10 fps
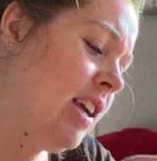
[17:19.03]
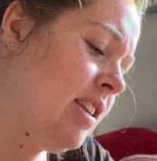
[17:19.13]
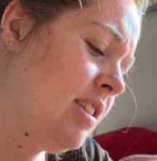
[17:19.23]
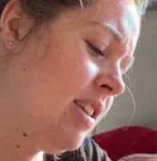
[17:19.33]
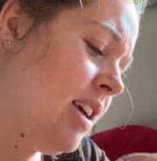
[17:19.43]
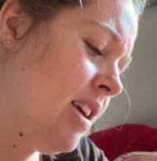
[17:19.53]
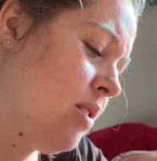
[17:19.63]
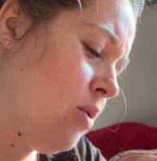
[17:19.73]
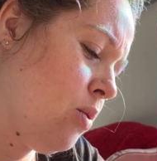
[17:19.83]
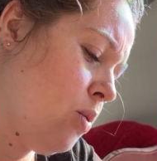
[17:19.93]
It's like
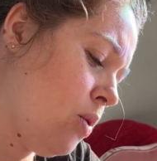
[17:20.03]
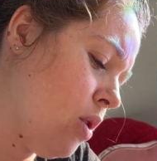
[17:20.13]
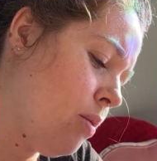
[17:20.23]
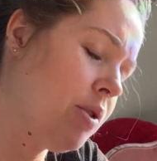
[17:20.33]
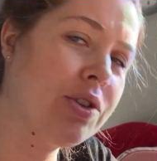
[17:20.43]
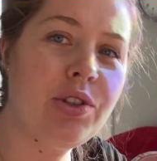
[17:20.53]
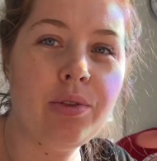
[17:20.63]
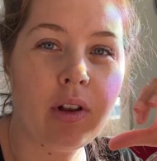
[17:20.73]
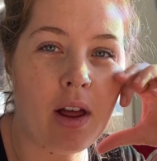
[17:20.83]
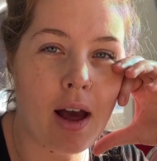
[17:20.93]
almost 2
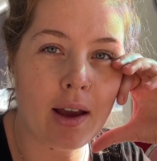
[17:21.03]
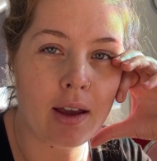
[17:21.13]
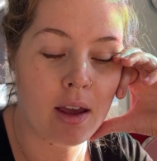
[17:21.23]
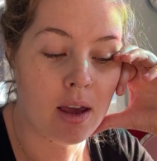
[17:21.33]
o'clock.